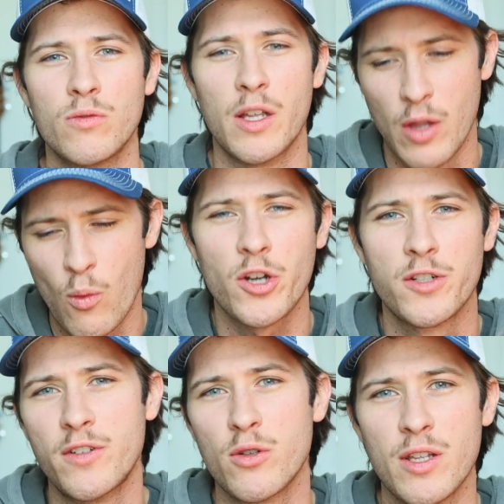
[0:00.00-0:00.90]
They watch
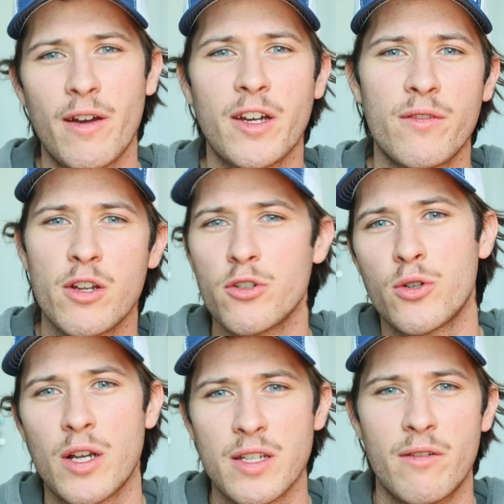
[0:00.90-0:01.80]
your videos, they like your videos,
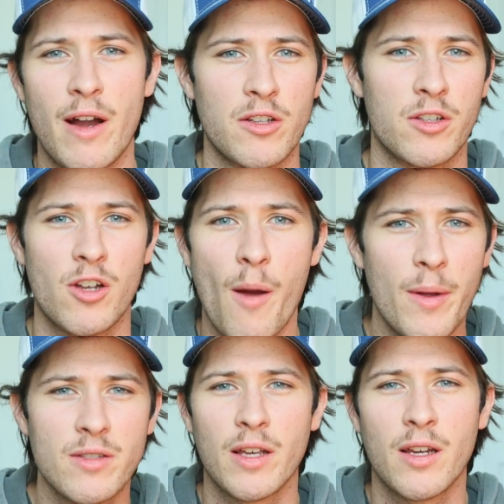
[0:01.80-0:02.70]
you guys interact in the comments,